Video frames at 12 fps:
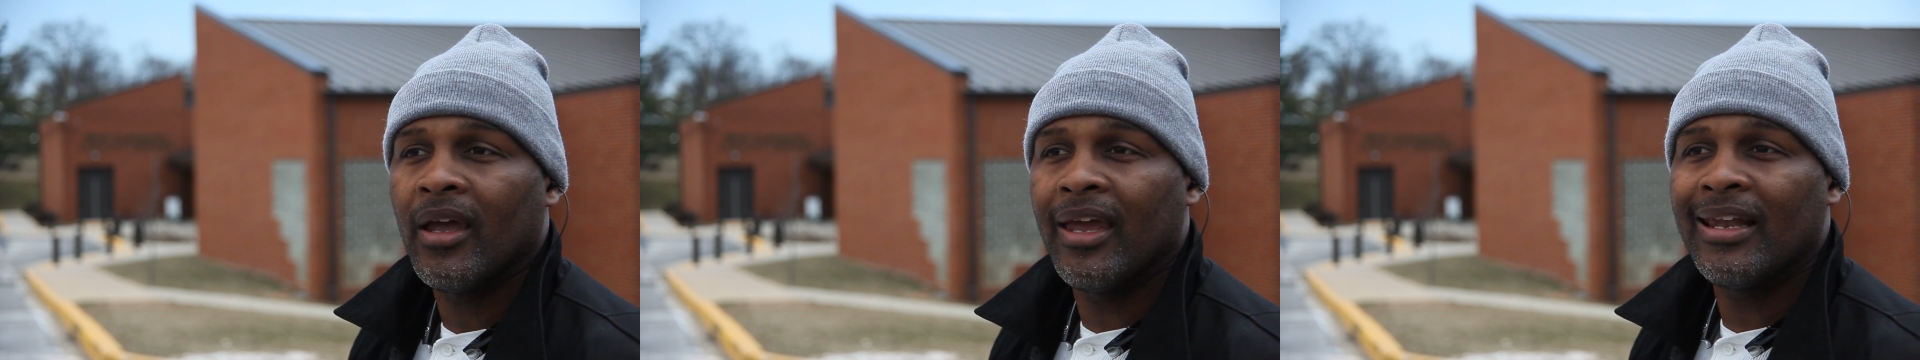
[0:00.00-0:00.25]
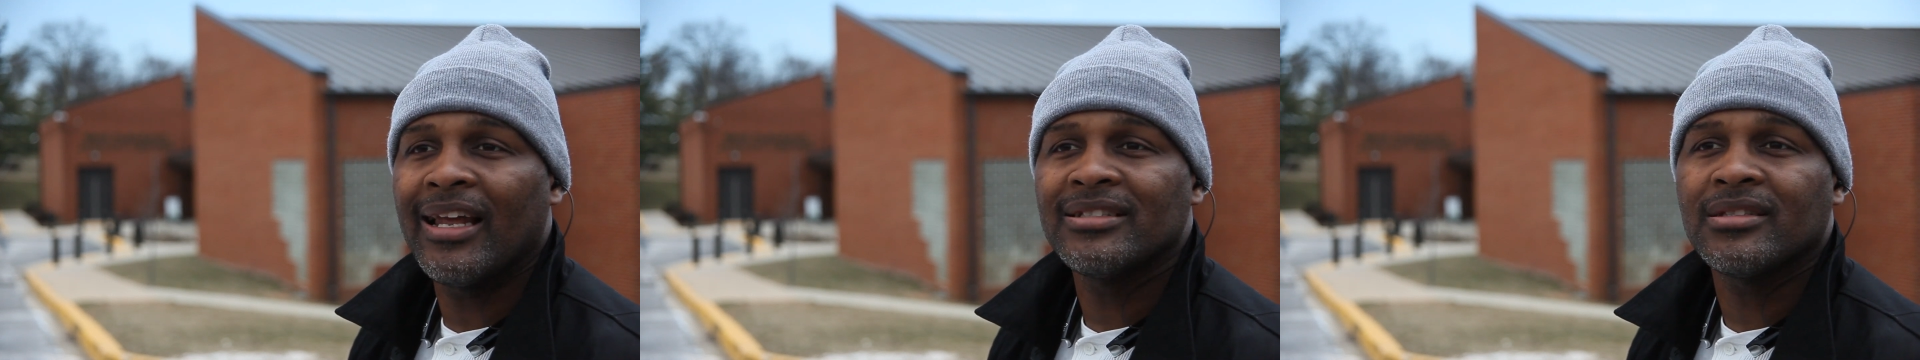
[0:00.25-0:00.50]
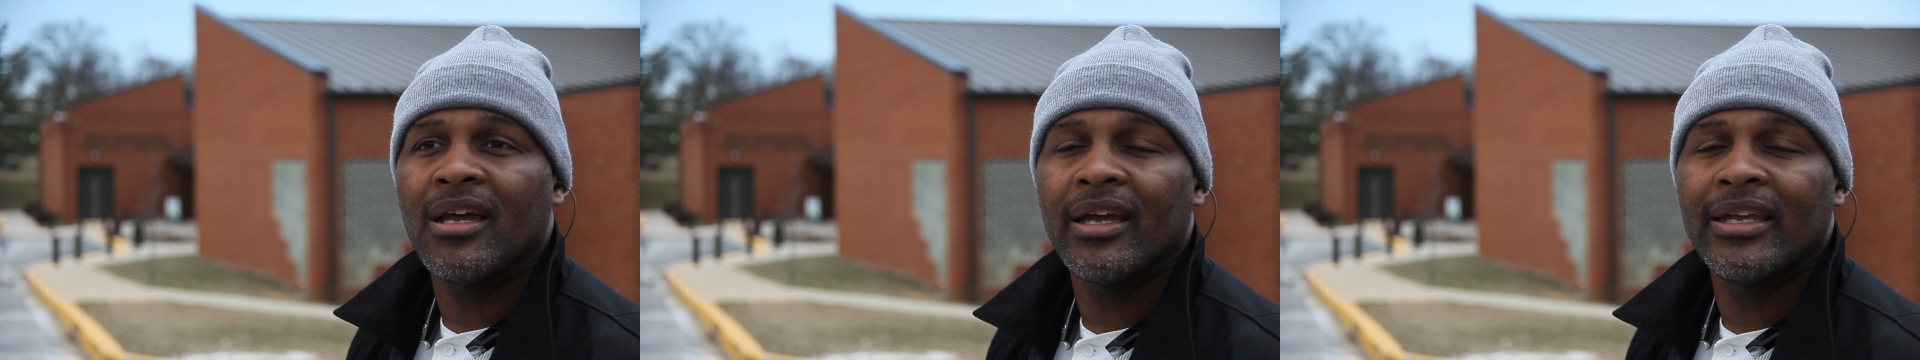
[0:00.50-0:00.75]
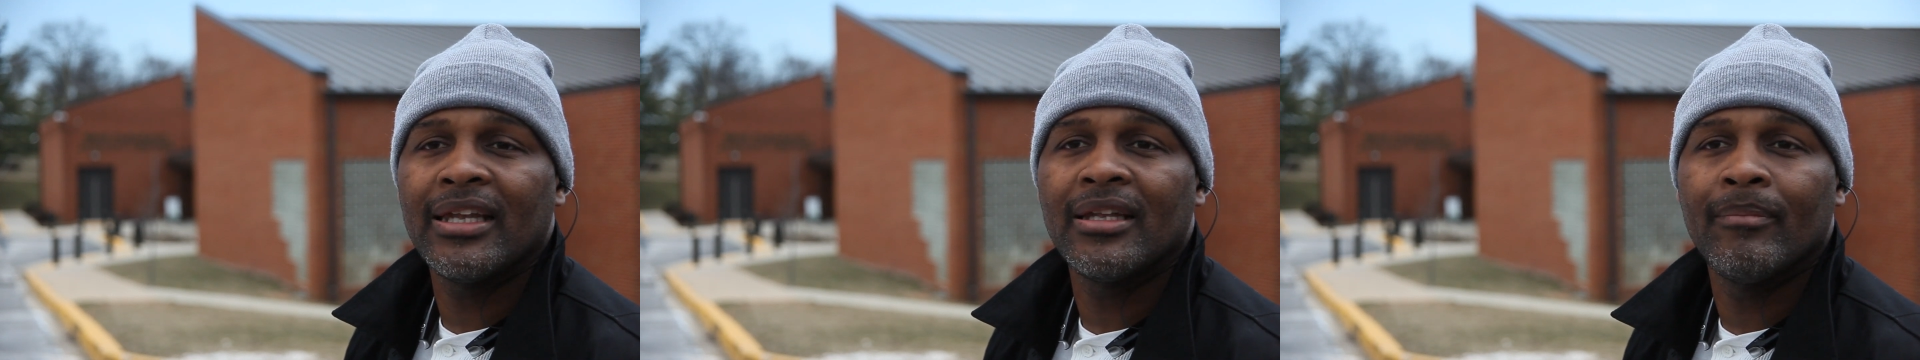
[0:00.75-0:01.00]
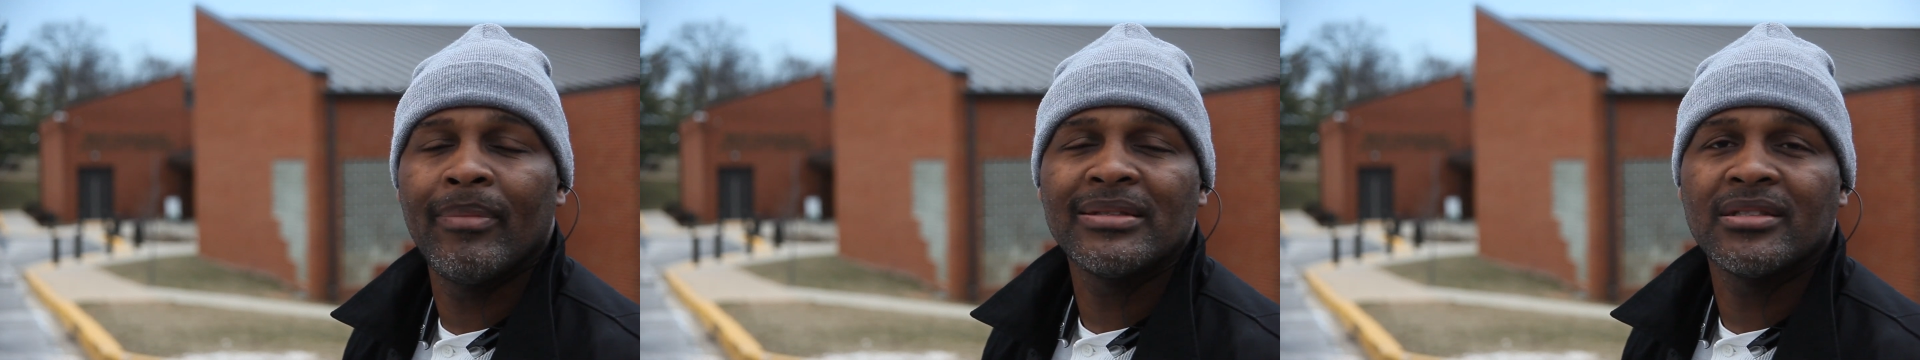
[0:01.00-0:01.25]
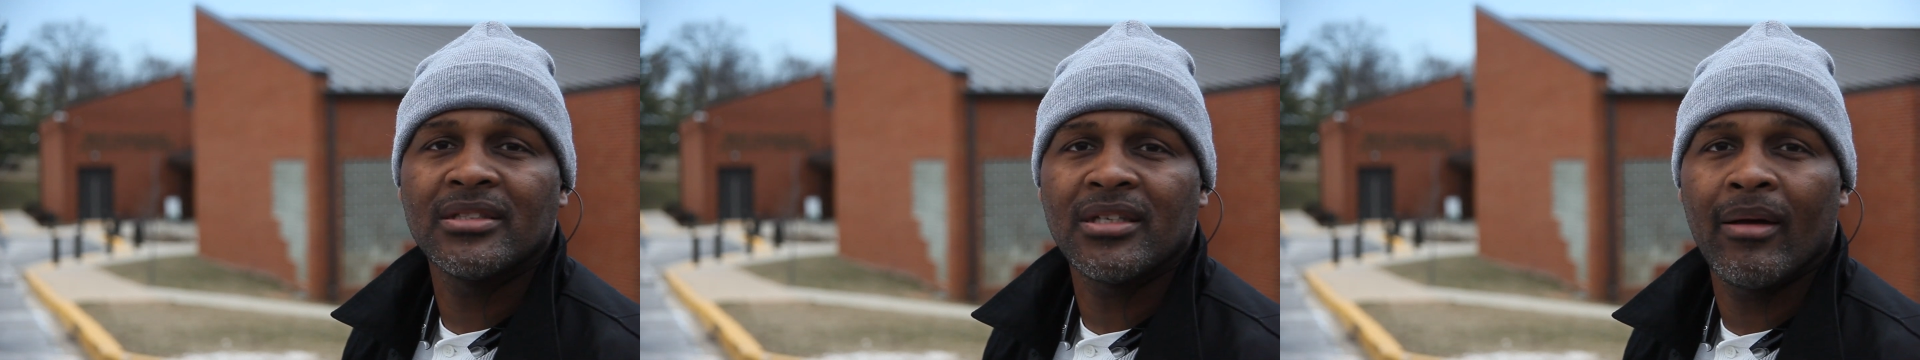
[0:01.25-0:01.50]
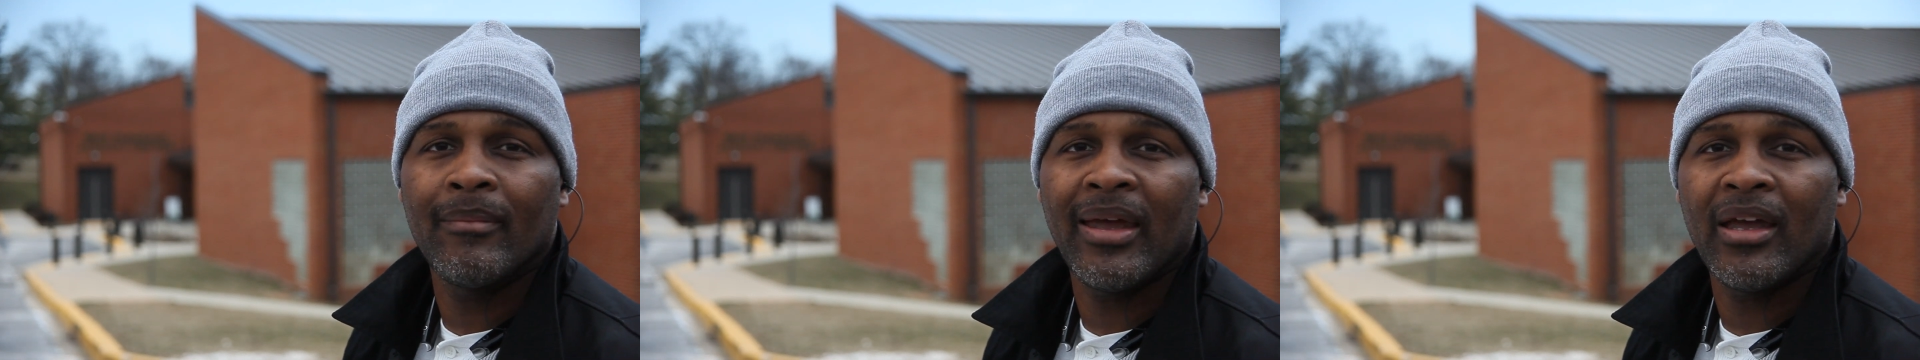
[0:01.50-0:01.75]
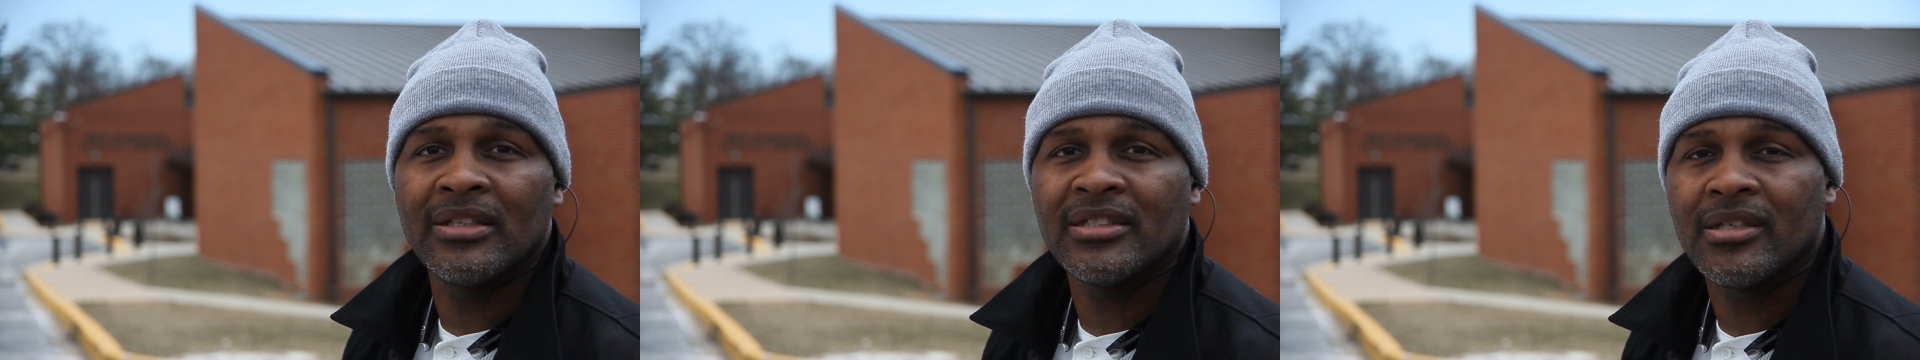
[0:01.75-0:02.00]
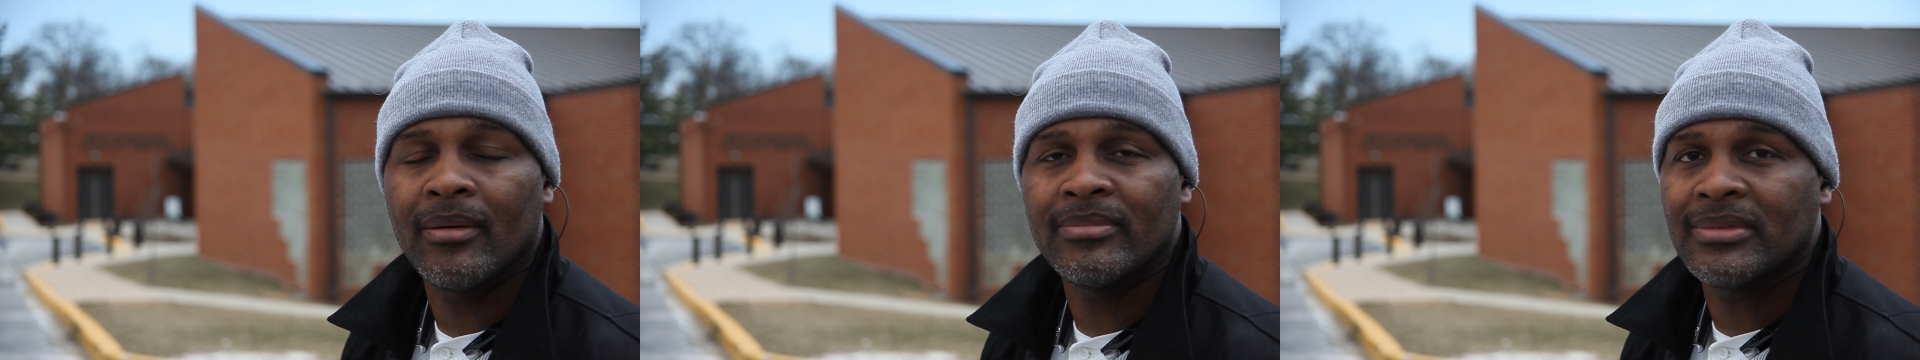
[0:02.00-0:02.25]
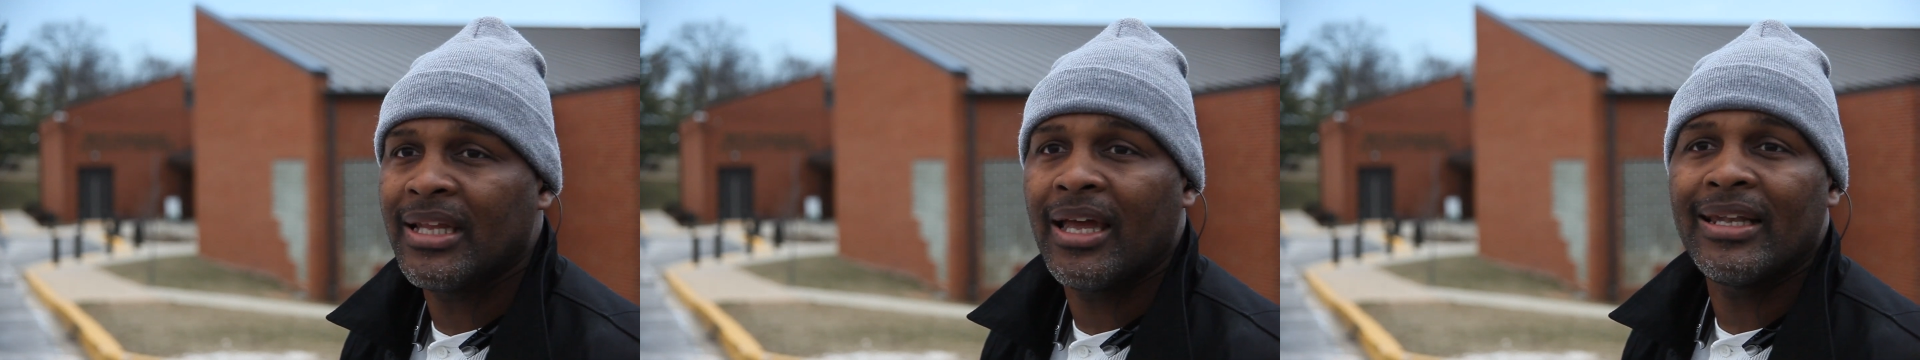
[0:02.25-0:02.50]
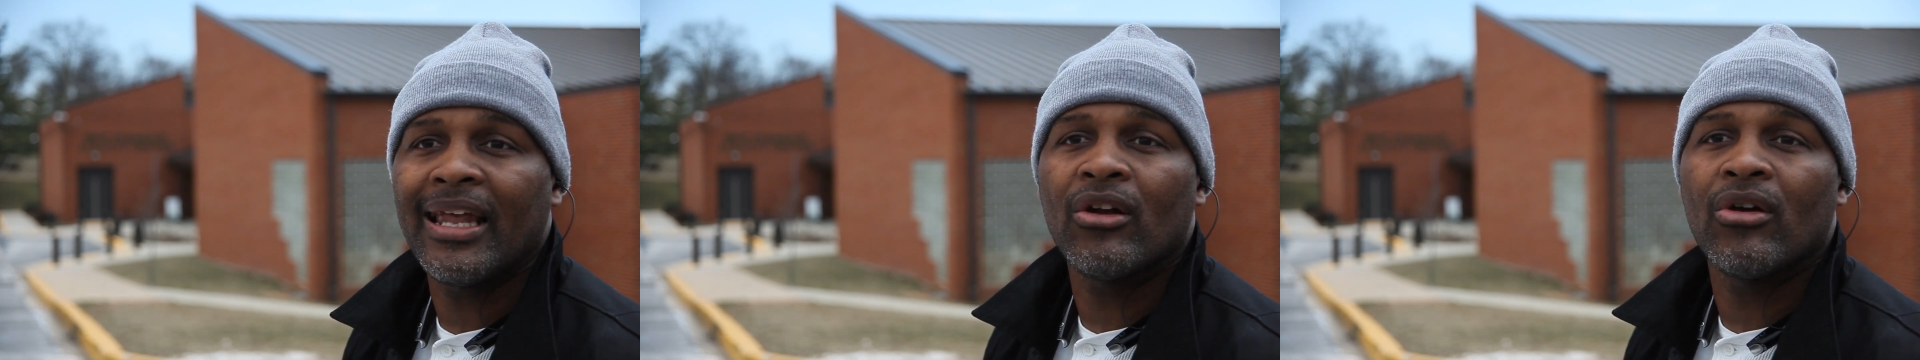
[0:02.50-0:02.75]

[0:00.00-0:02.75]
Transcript: And I started getting the best of Sharmba at some, not